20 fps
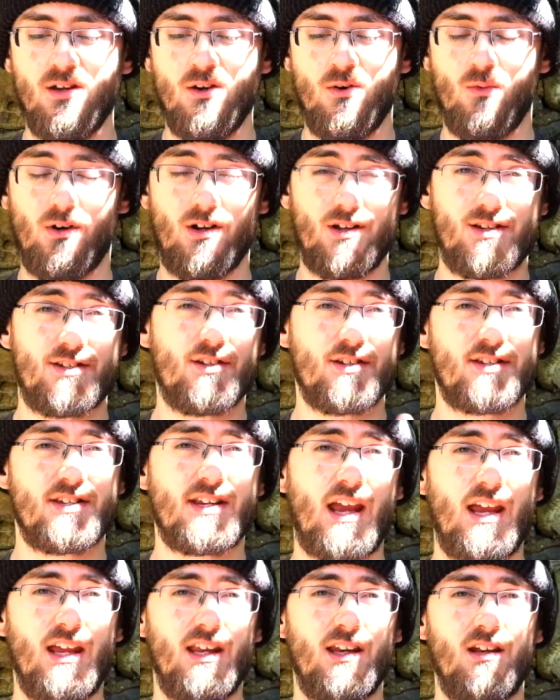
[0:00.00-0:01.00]
When I started
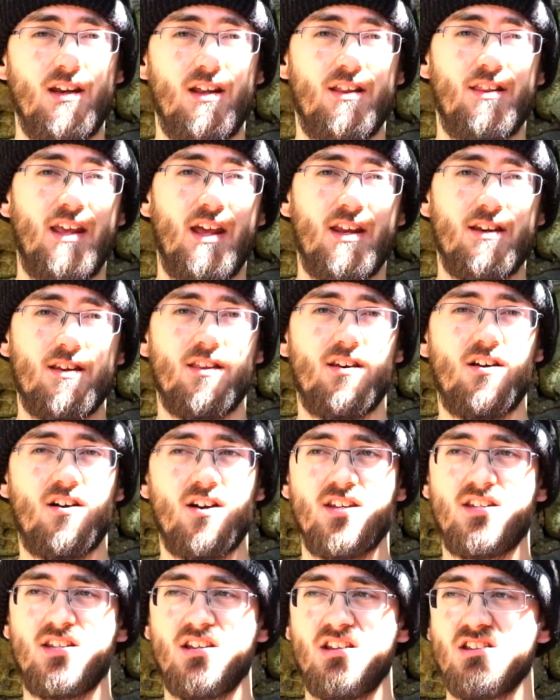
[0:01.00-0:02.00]
skating in the end of the
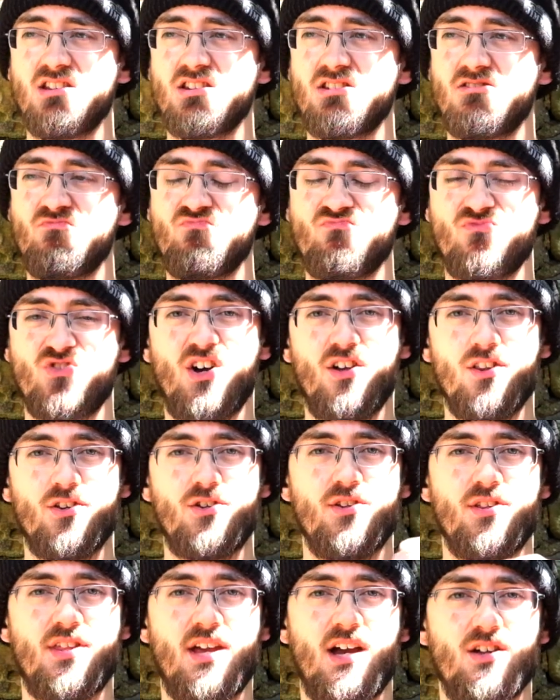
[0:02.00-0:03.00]
90s, start of
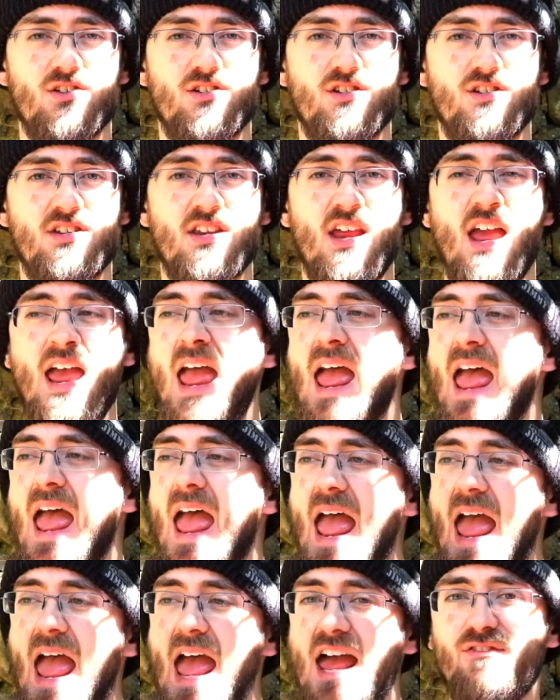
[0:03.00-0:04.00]
the 2000s,
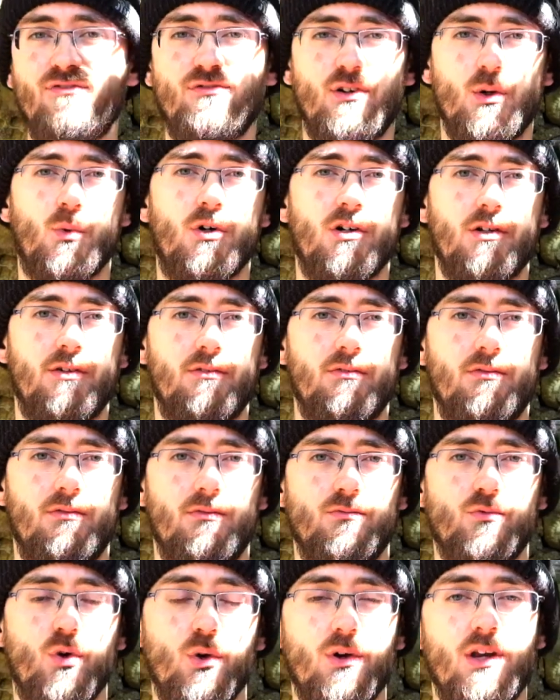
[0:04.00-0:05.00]
everyone rode